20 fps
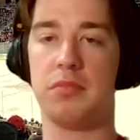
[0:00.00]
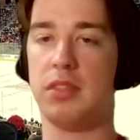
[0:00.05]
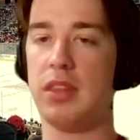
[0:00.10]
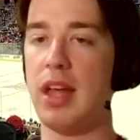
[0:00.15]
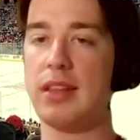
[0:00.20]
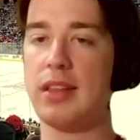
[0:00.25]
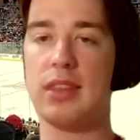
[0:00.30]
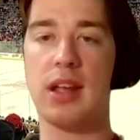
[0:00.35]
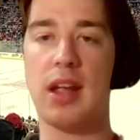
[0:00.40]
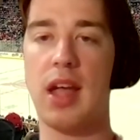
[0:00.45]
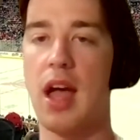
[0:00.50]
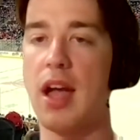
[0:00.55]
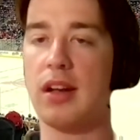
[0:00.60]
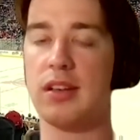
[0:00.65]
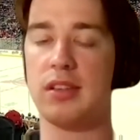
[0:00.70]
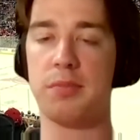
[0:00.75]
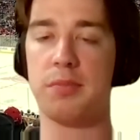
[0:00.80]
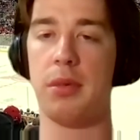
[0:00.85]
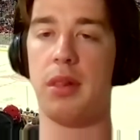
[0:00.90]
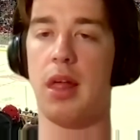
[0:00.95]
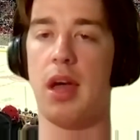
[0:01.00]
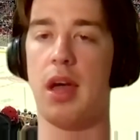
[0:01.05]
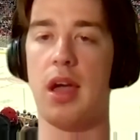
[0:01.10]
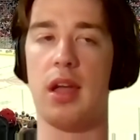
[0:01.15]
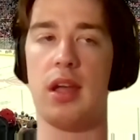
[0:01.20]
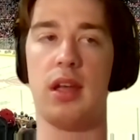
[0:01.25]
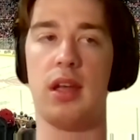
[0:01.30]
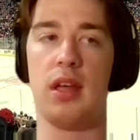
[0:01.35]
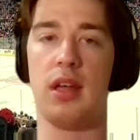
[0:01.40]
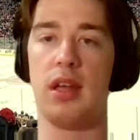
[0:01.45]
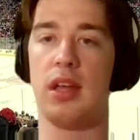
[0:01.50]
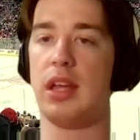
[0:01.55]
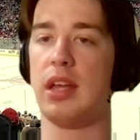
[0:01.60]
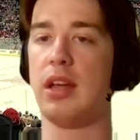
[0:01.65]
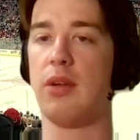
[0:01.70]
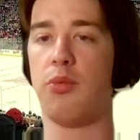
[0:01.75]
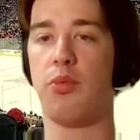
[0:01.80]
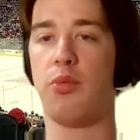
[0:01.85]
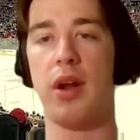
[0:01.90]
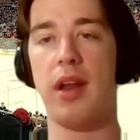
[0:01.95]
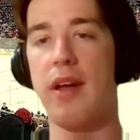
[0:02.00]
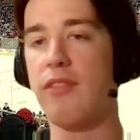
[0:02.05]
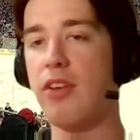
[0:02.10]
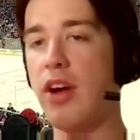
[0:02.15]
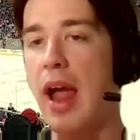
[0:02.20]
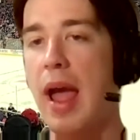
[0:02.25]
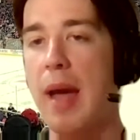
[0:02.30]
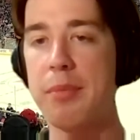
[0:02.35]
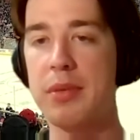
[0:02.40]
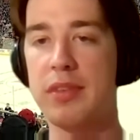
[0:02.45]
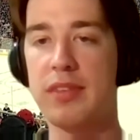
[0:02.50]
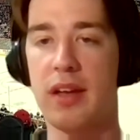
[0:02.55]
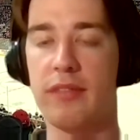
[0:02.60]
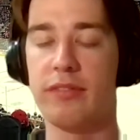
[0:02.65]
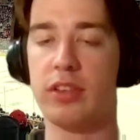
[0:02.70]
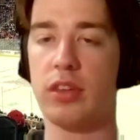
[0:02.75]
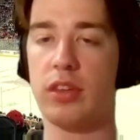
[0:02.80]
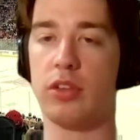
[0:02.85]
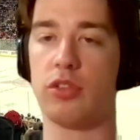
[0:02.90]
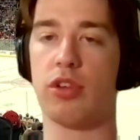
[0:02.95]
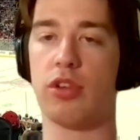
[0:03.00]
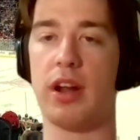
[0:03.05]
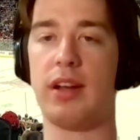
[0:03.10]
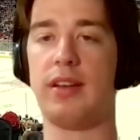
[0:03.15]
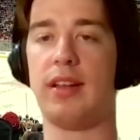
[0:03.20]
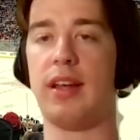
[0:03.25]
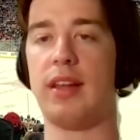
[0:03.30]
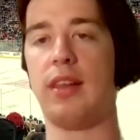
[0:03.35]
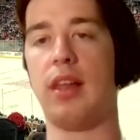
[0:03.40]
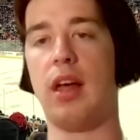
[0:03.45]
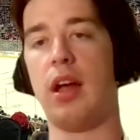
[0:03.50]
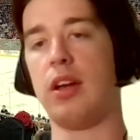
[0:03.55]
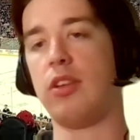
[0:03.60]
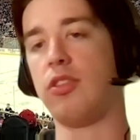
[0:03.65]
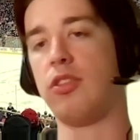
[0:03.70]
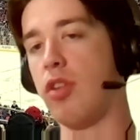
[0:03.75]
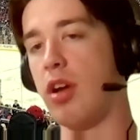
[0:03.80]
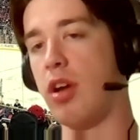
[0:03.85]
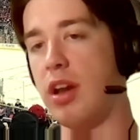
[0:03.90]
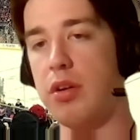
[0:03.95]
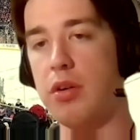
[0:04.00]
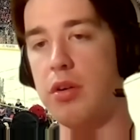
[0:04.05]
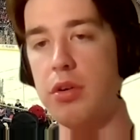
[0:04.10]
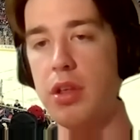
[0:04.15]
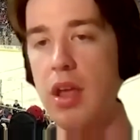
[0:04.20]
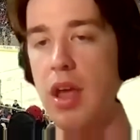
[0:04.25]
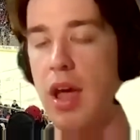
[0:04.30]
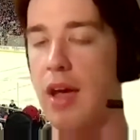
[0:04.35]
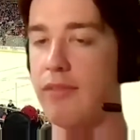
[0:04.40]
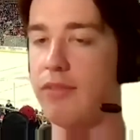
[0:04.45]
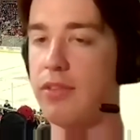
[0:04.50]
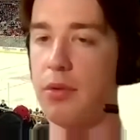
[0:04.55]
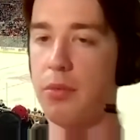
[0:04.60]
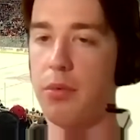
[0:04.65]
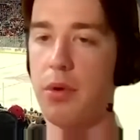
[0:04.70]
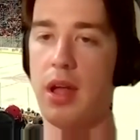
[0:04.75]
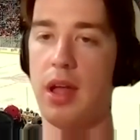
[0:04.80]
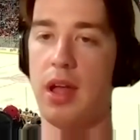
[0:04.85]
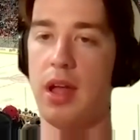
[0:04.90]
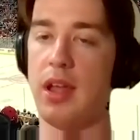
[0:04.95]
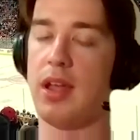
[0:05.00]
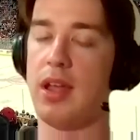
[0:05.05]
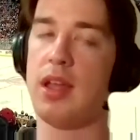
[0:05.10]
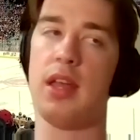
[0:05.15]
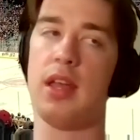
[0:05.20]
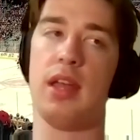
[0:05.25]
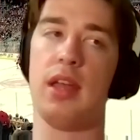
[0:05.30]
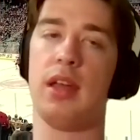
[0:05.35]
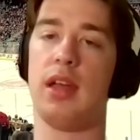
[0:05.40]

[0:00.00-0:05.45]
Let the guys play. Whatever happens after the trade deadline, trade who you have to weigh,